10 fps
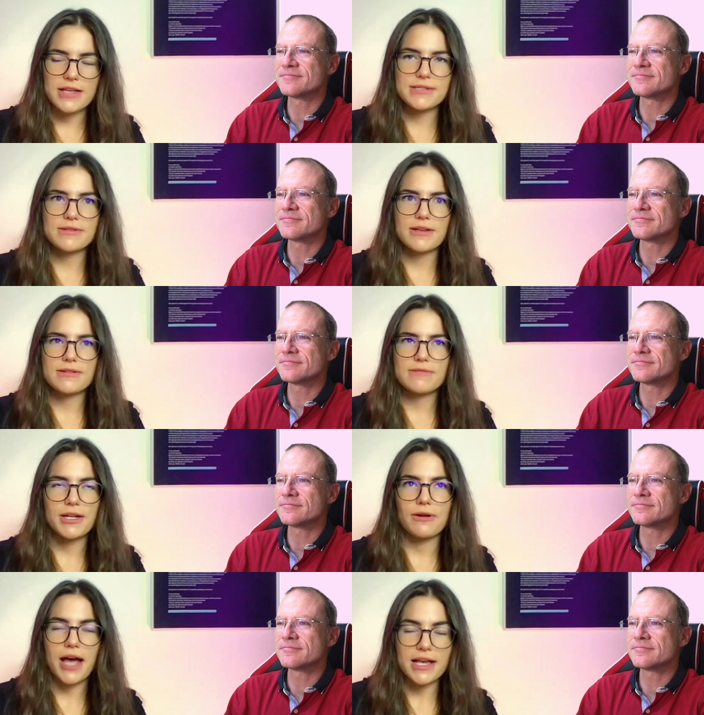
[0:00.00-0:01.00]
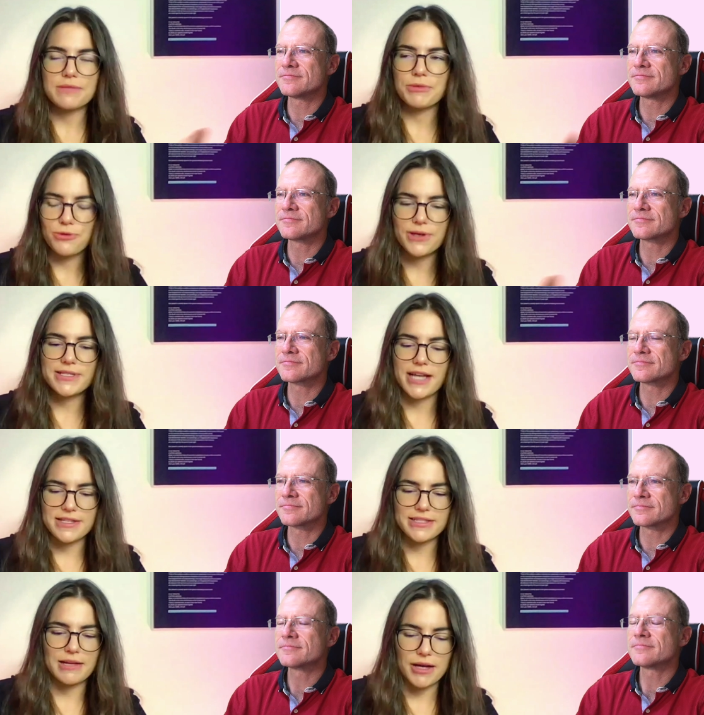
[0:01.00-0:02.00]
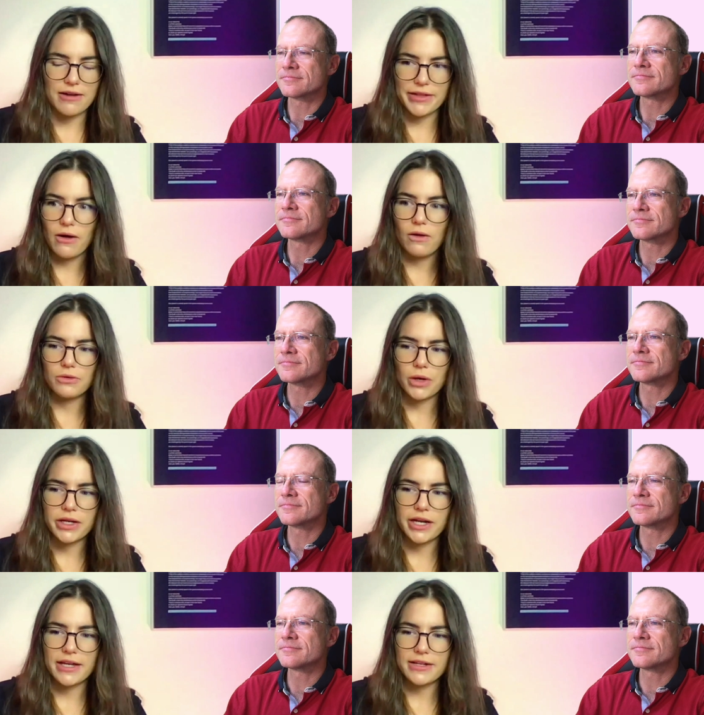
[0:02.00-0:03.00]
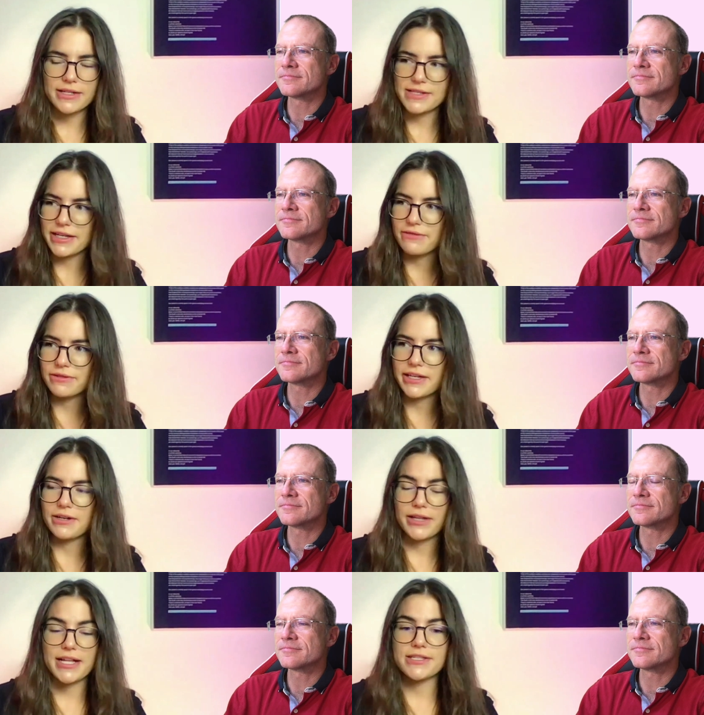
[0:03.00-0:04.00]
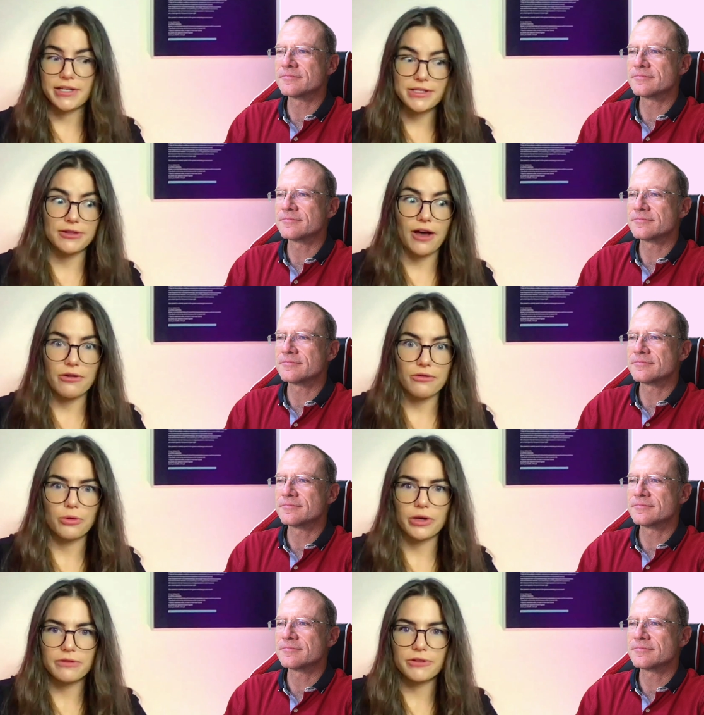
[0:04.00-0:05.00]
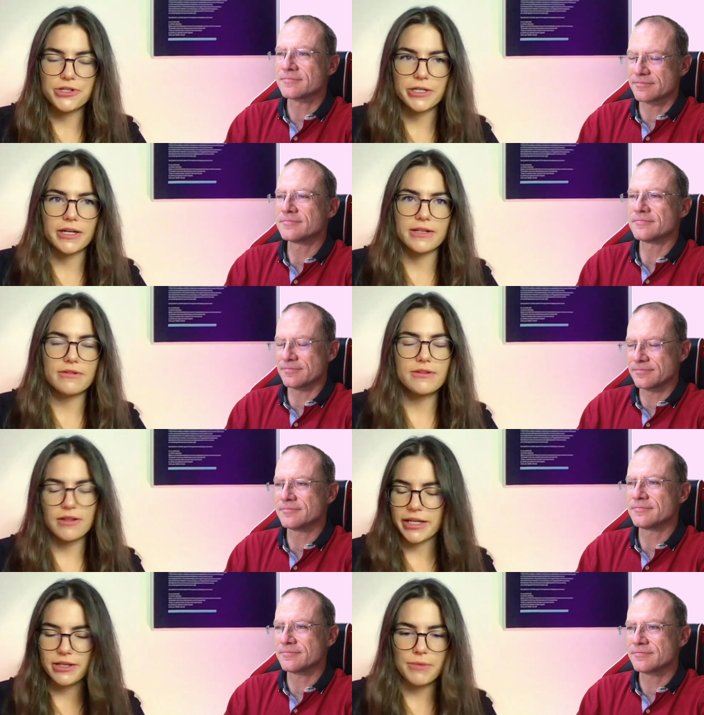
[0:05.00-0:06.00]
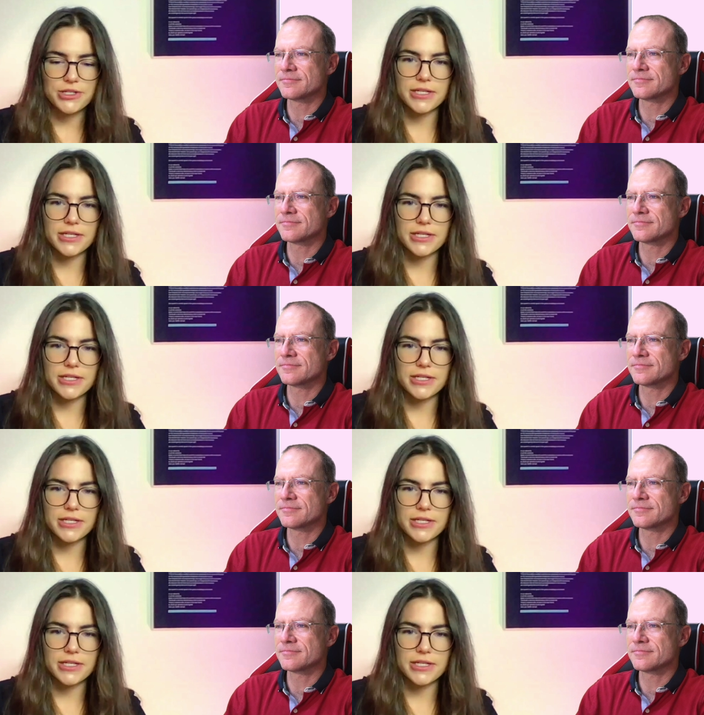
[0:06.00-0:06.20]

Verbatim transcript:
Speaker 1: as, you know, as someone who was testing them kind of like all in one night consecutively, you know, it's a, it's a lot of work for sure. And like you